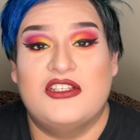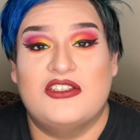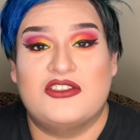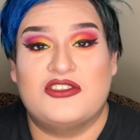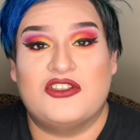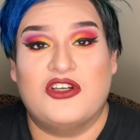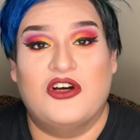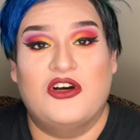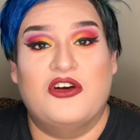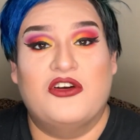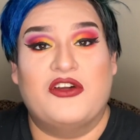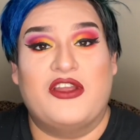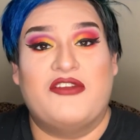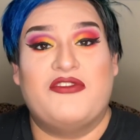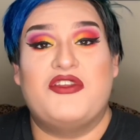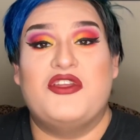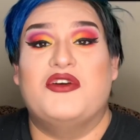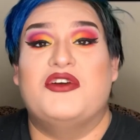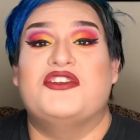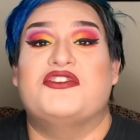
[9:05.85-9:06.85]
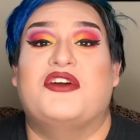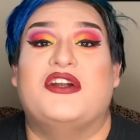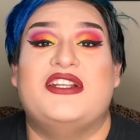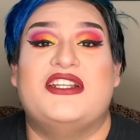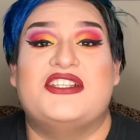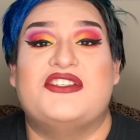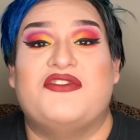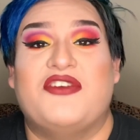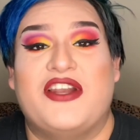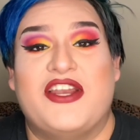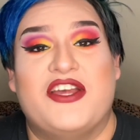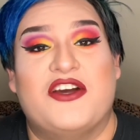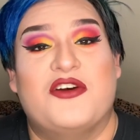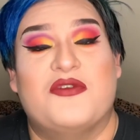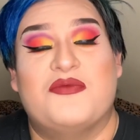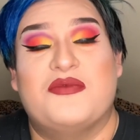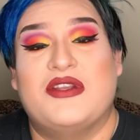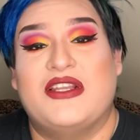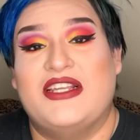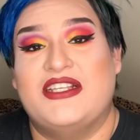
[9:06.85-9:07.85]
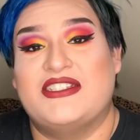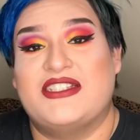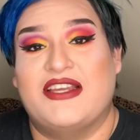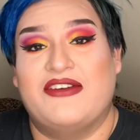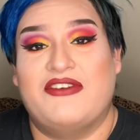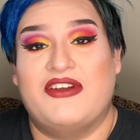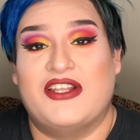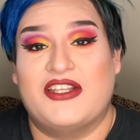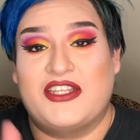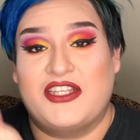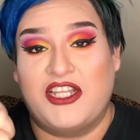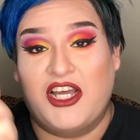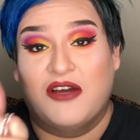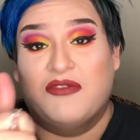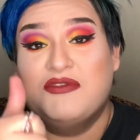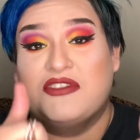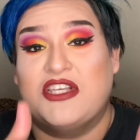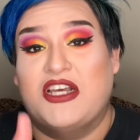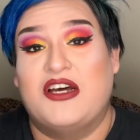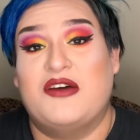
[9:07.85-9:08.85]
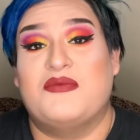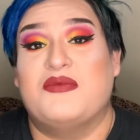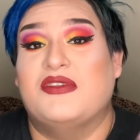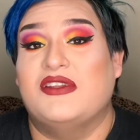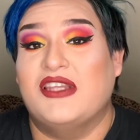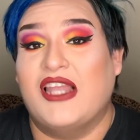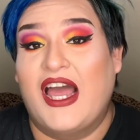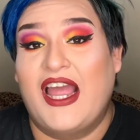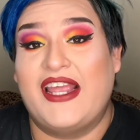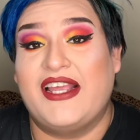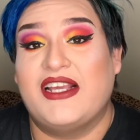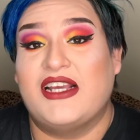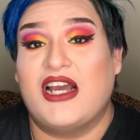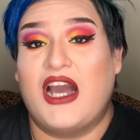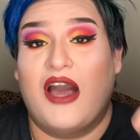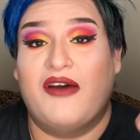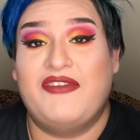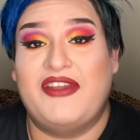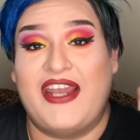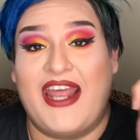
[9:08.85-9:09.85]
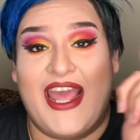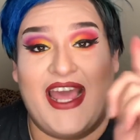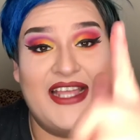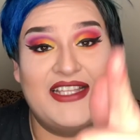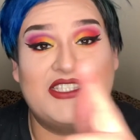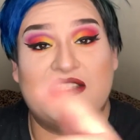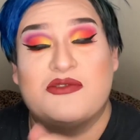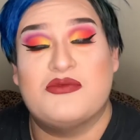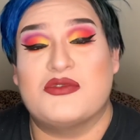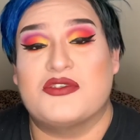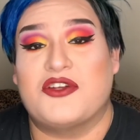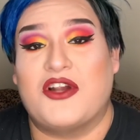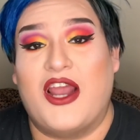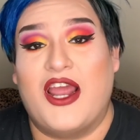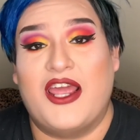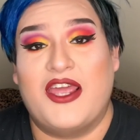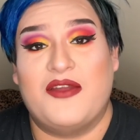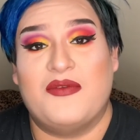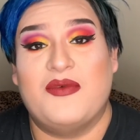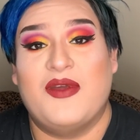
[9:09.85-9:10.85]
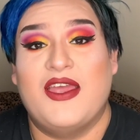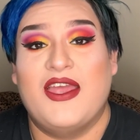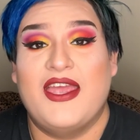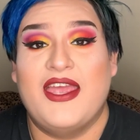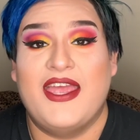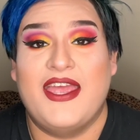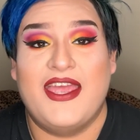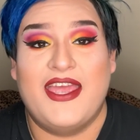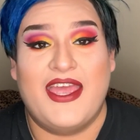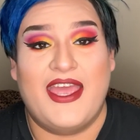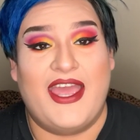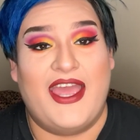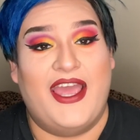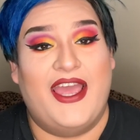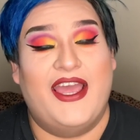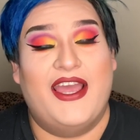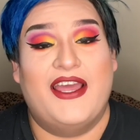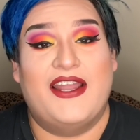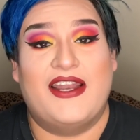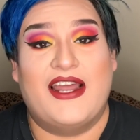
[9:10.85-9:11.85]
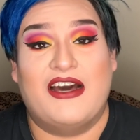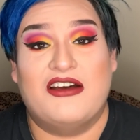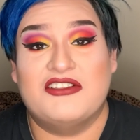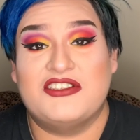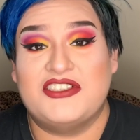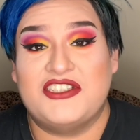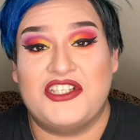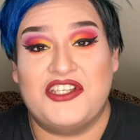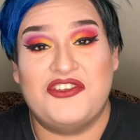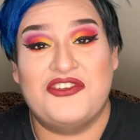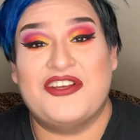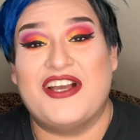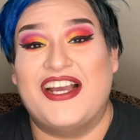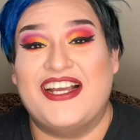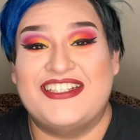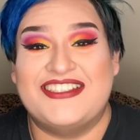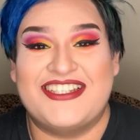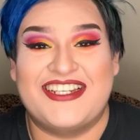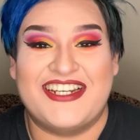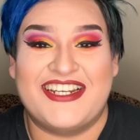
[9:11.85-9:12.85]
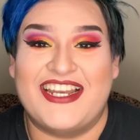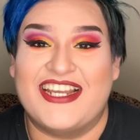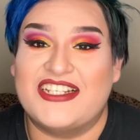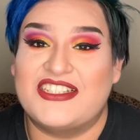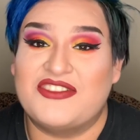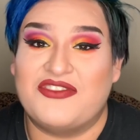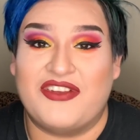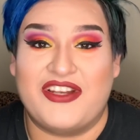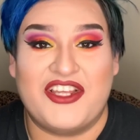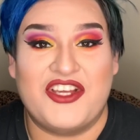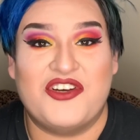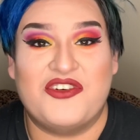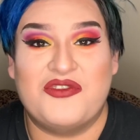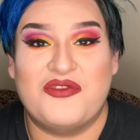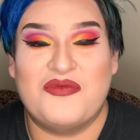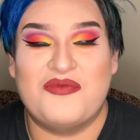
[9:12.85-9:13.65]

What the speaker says: So if you enjoyed this video, please give it a thumbs up, like, comment, and subscribe, and I'll see you guys in the next video.